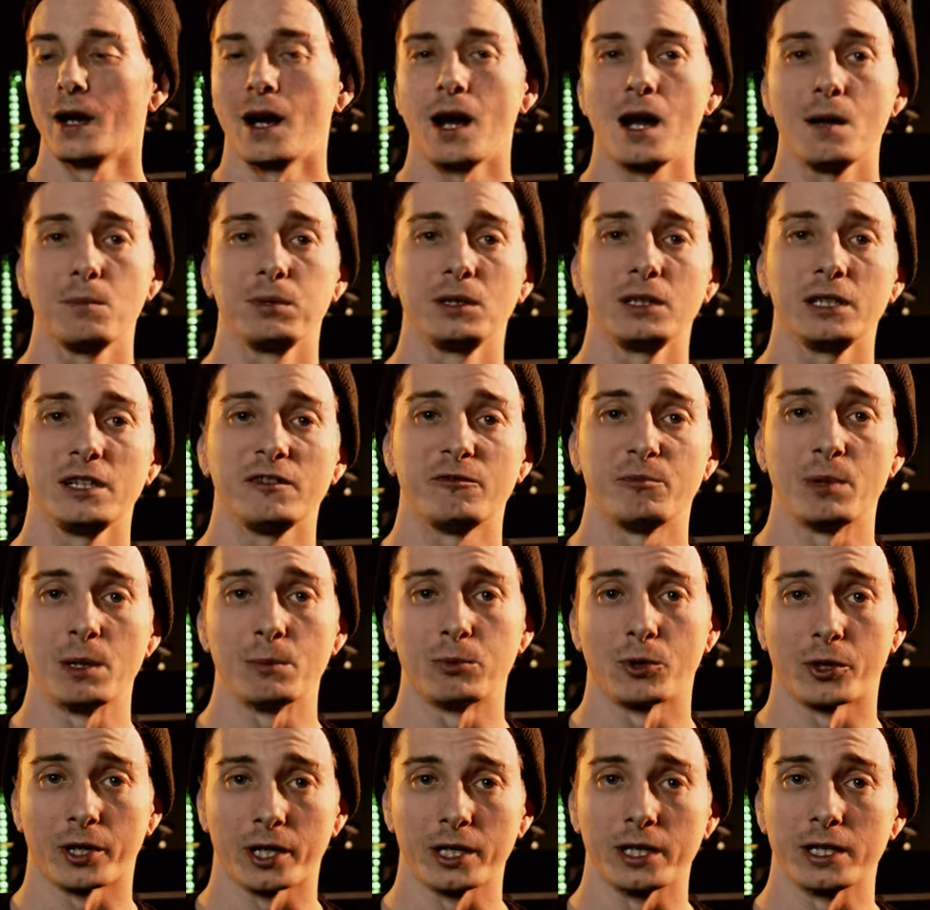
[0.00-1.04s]
I believe
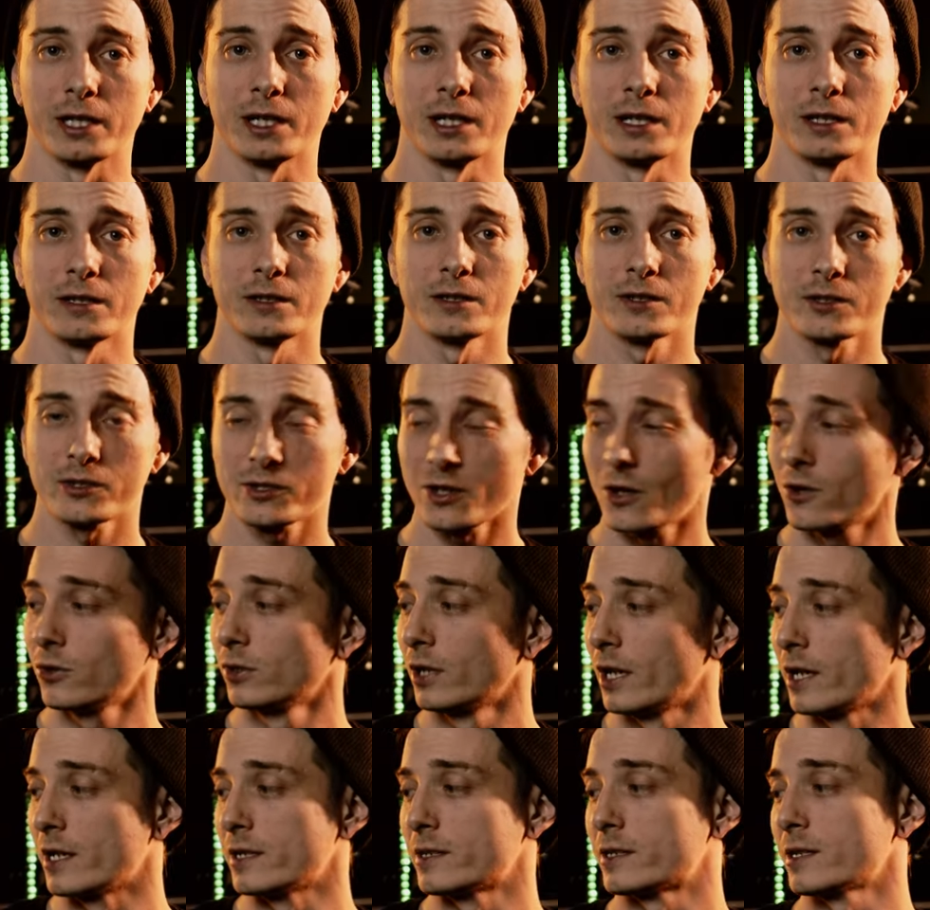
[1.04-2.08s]
people are going to get so
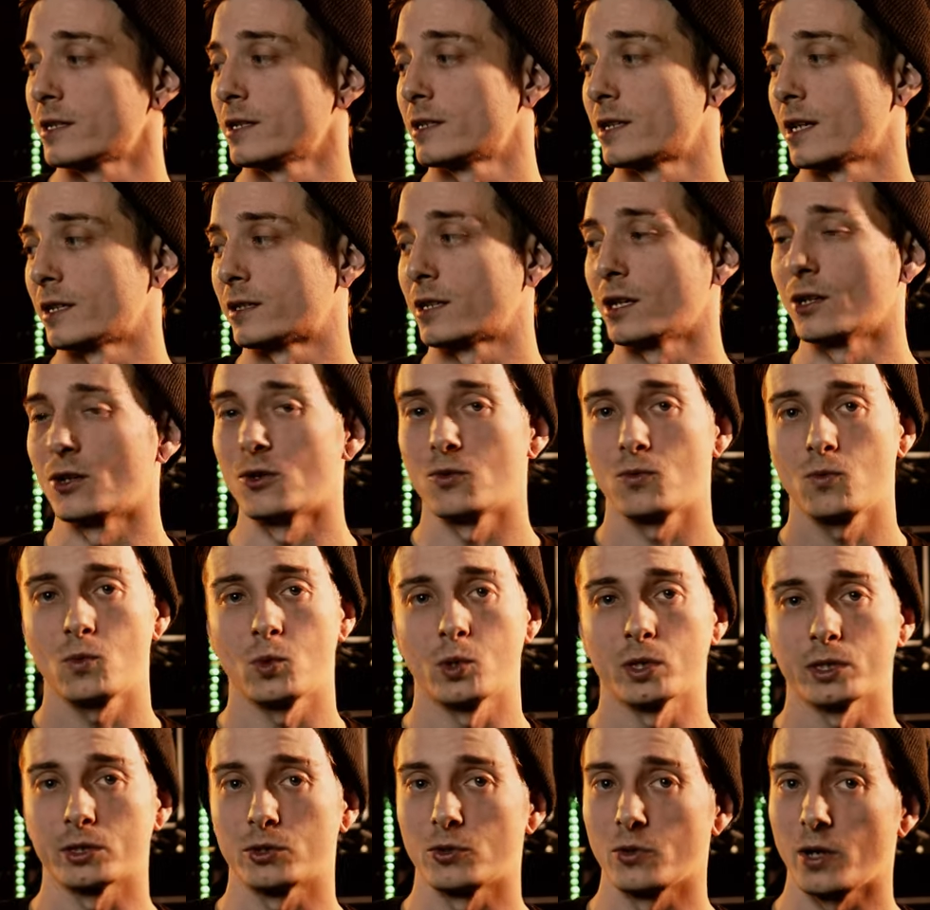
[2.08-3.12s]
lazy that they don't
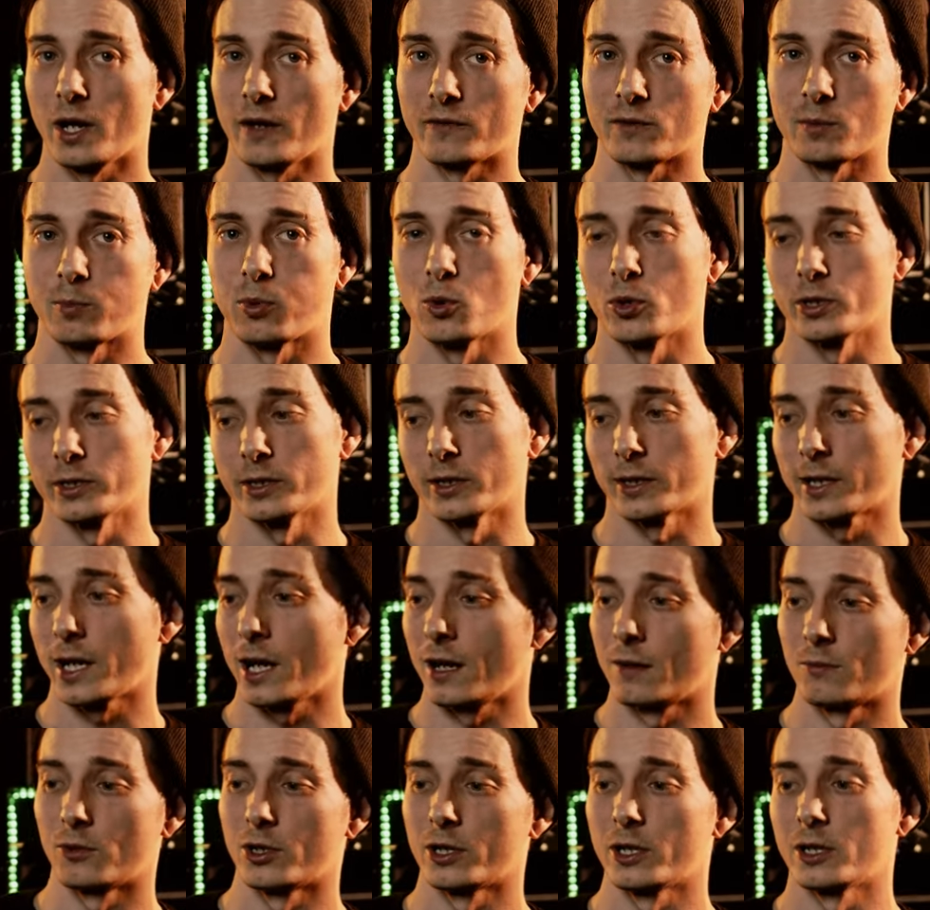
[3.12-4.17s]
want to have to point their
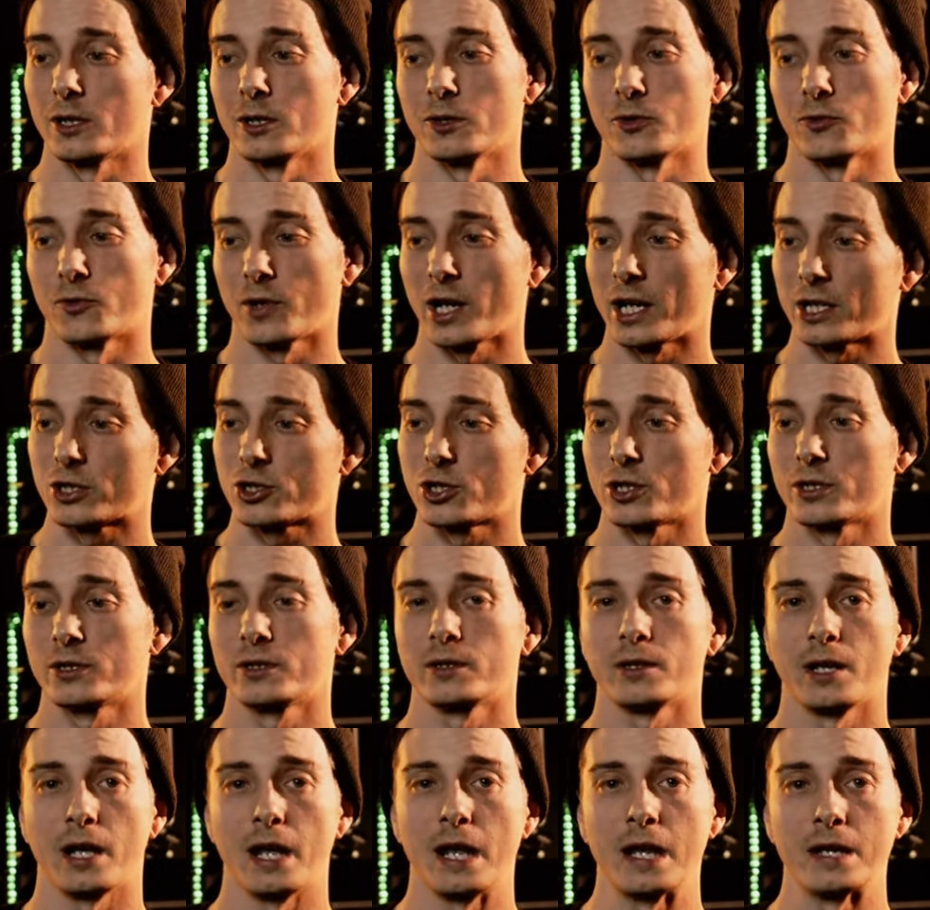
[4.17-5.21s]
camera in any
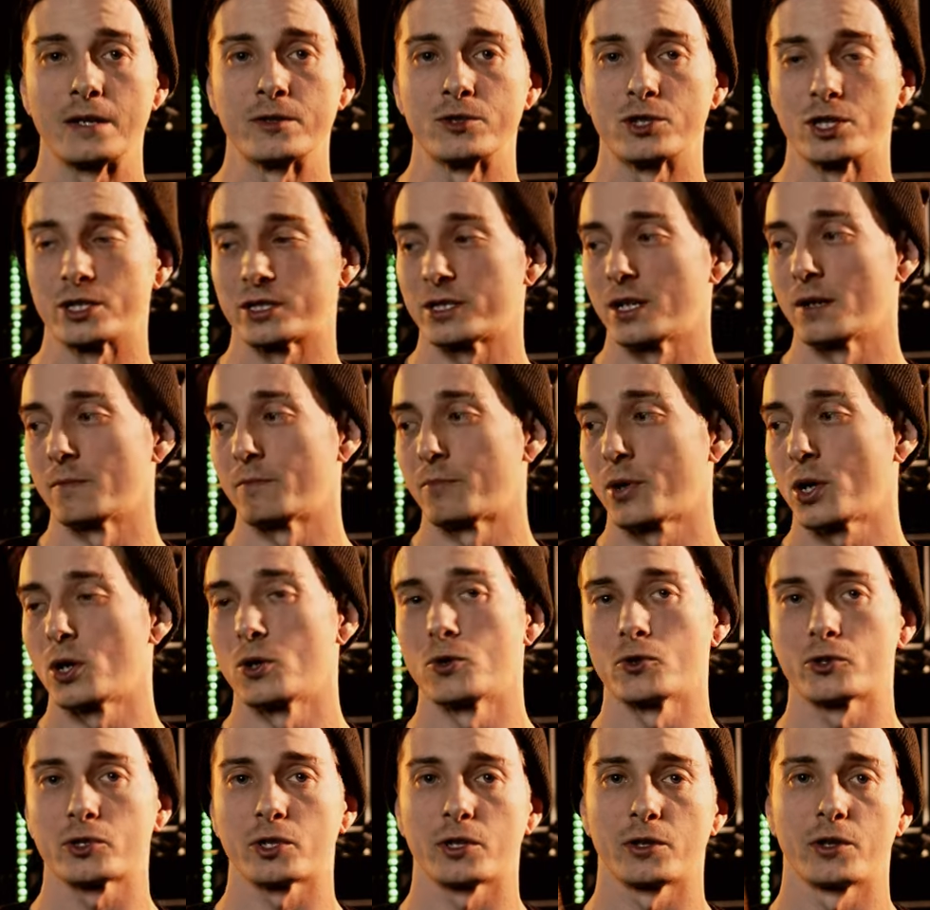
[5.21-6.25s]
direction and just in
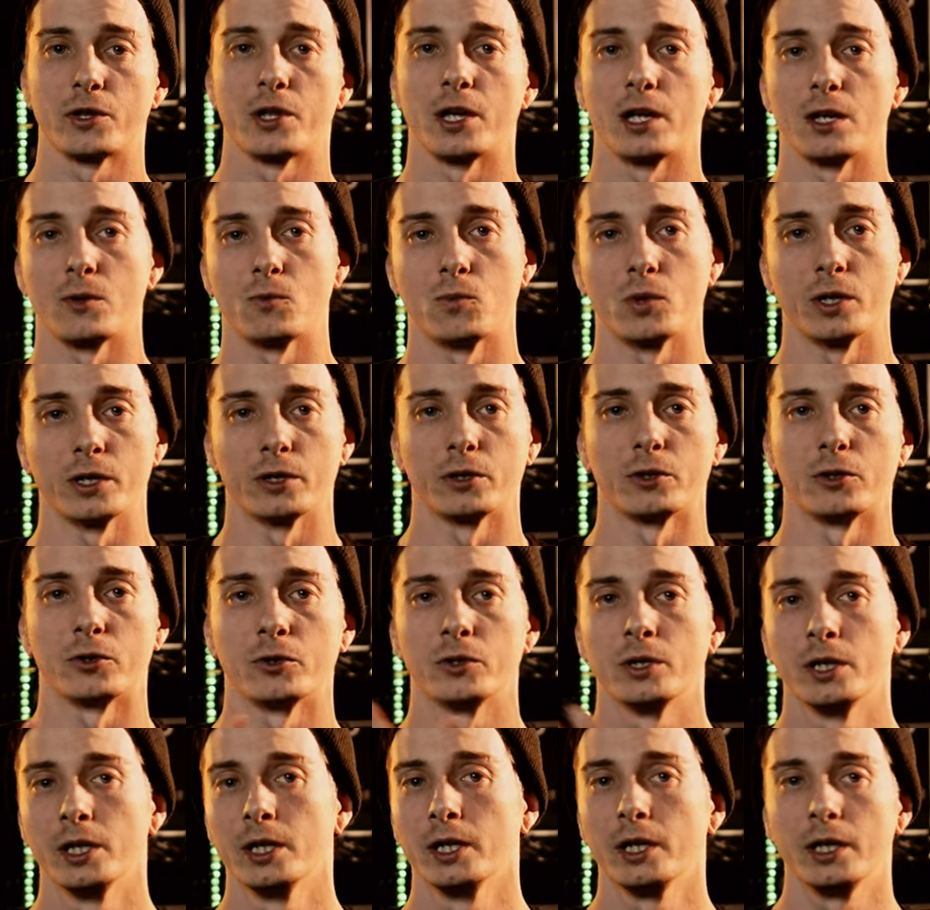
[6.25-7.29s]
post they
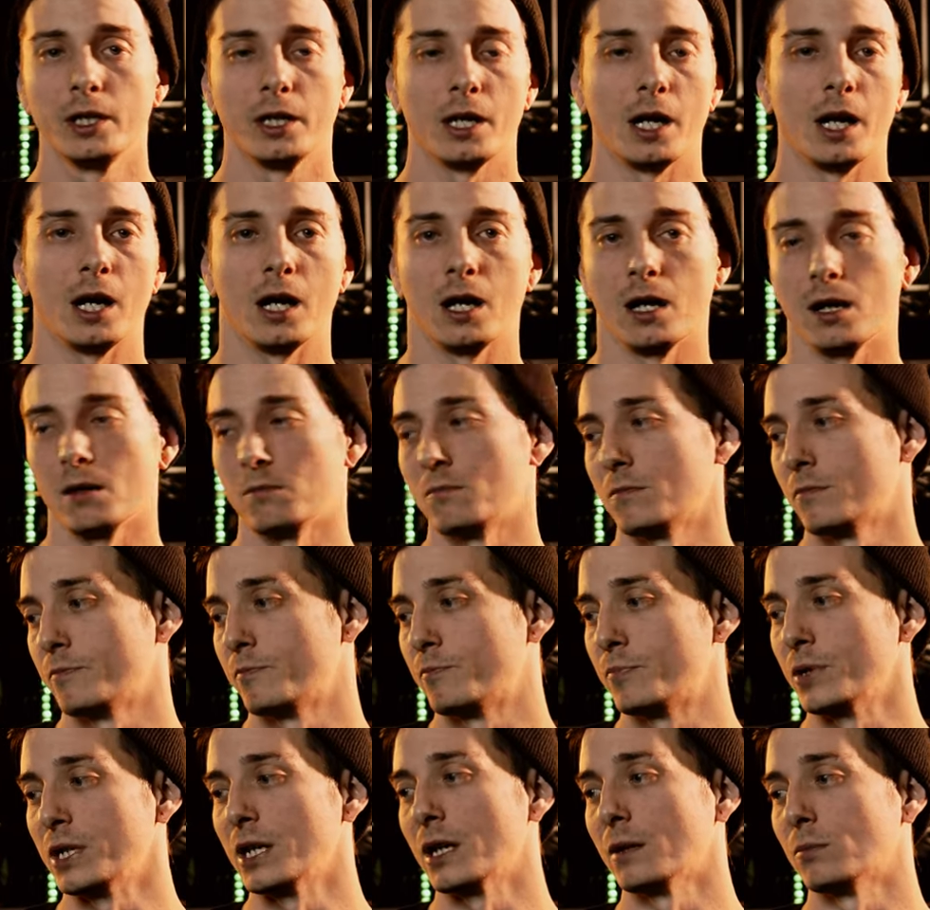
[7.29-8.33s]
will um,
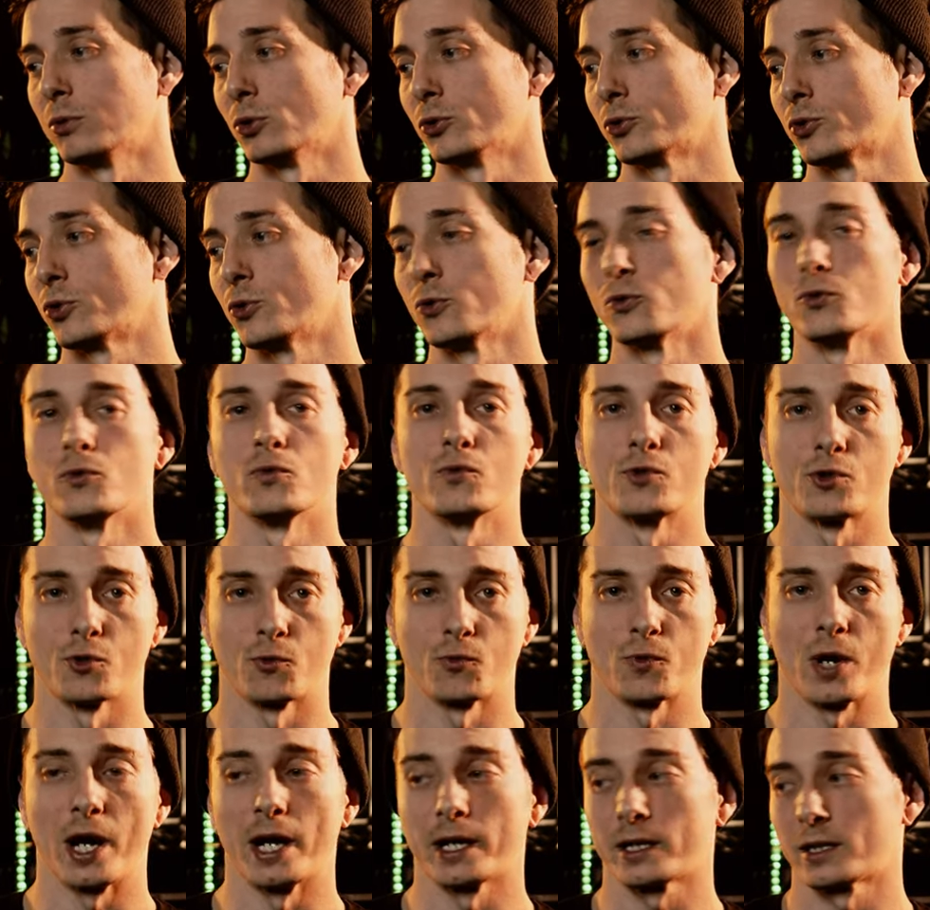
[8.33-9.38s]
be able to
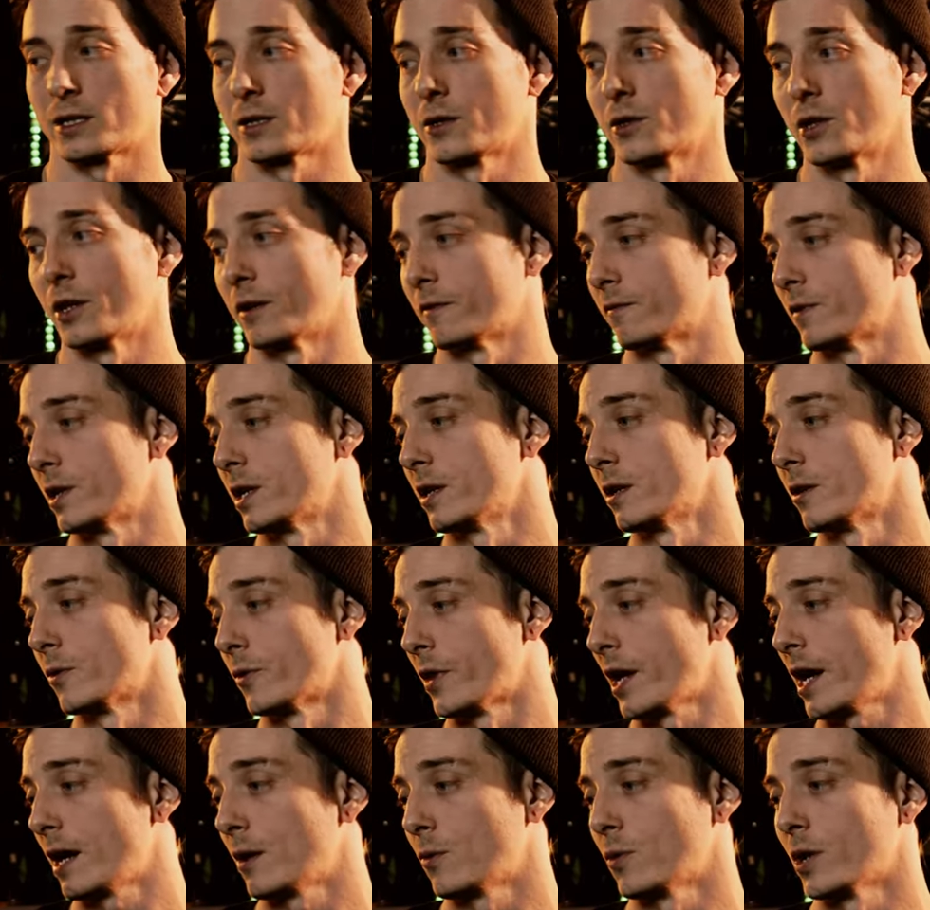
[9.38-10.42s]
direct their video
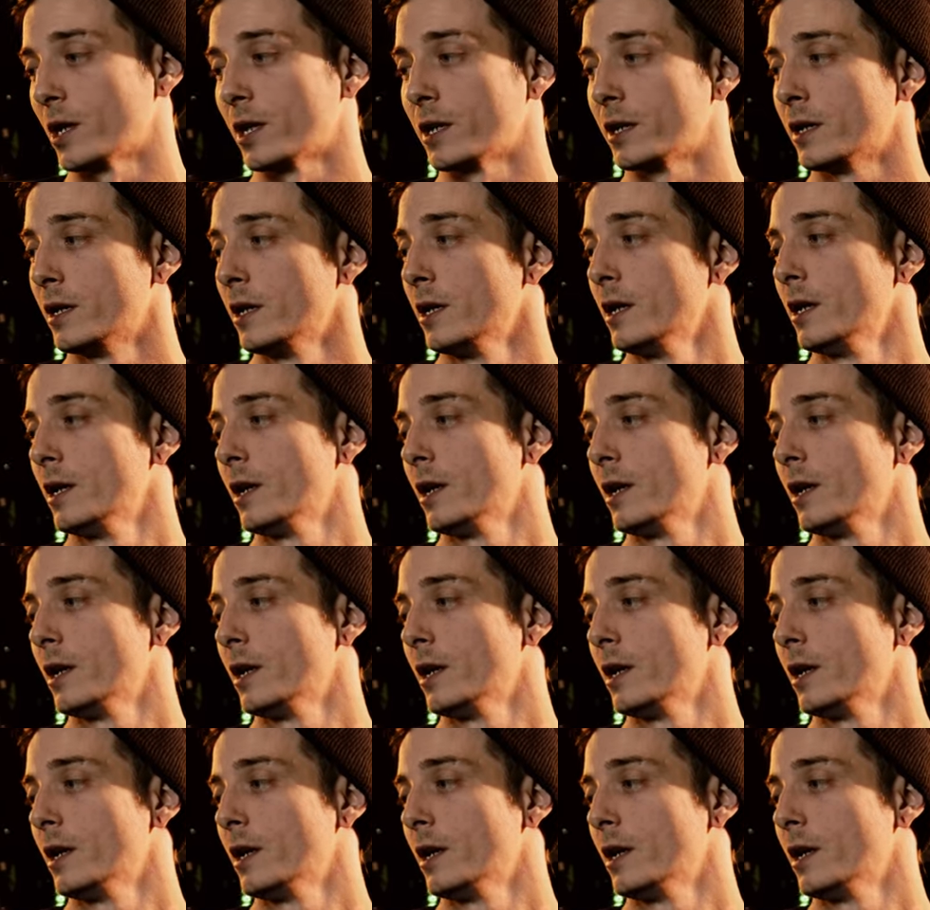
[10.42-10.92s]
that way.